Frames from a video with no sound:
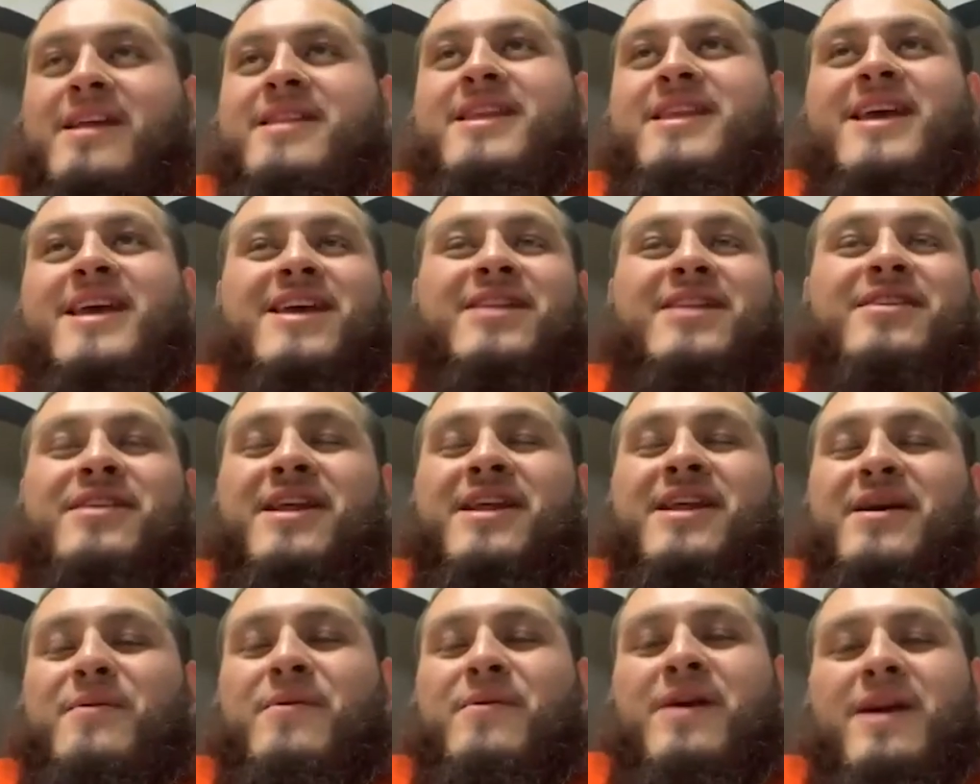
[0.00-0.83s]
the
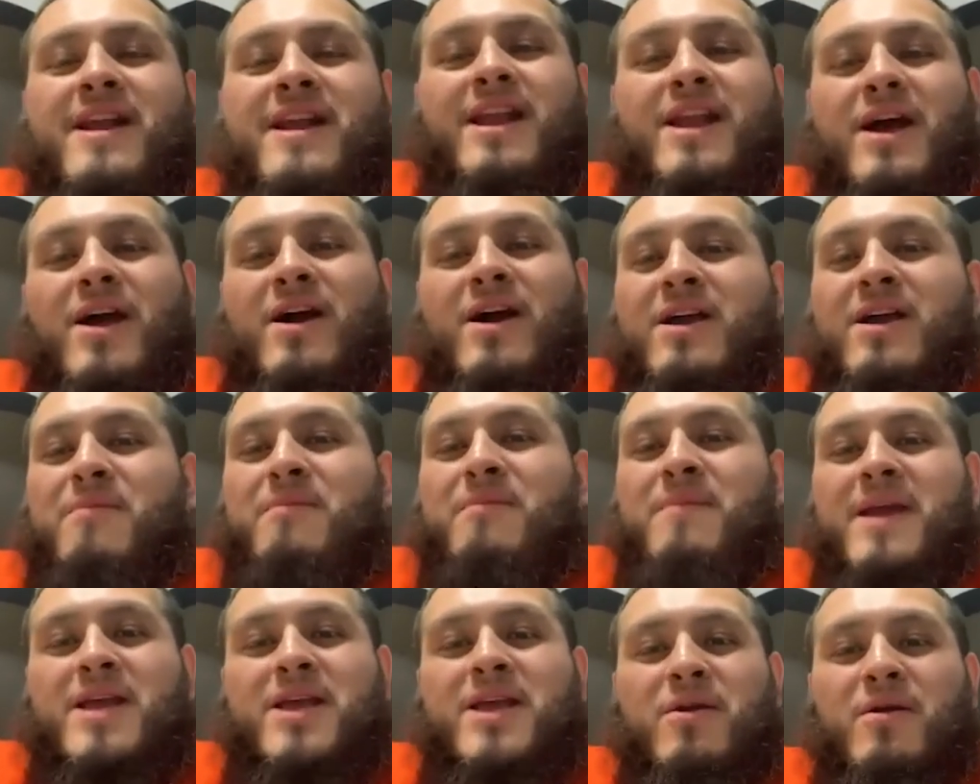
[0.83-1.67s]
internet right now
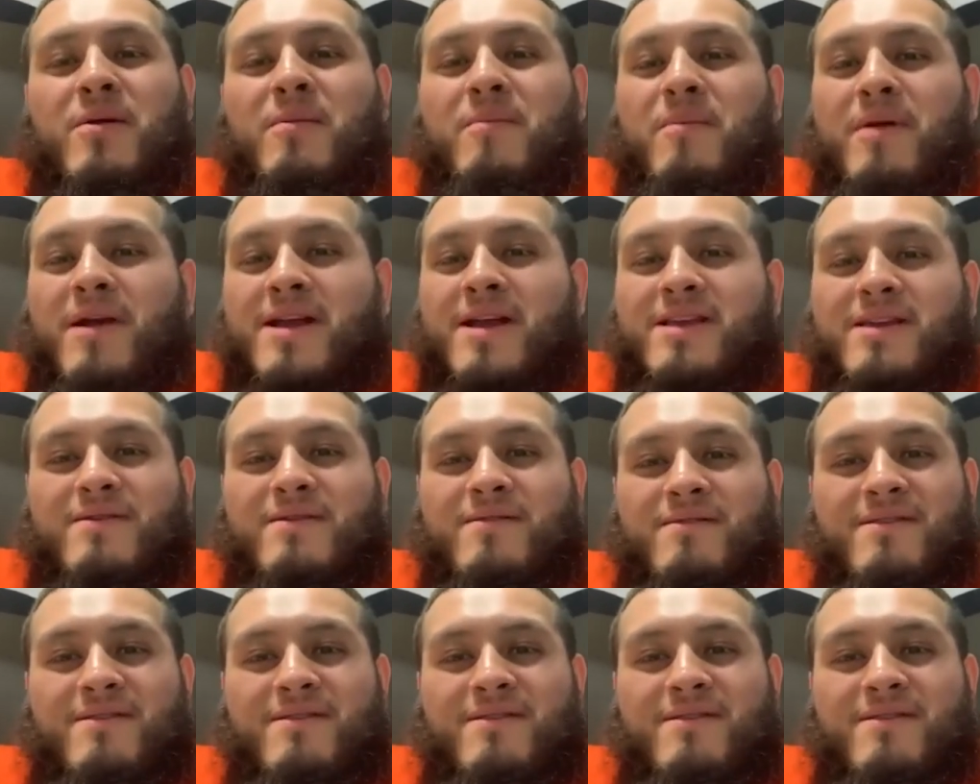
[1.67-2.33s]
can make you or break you.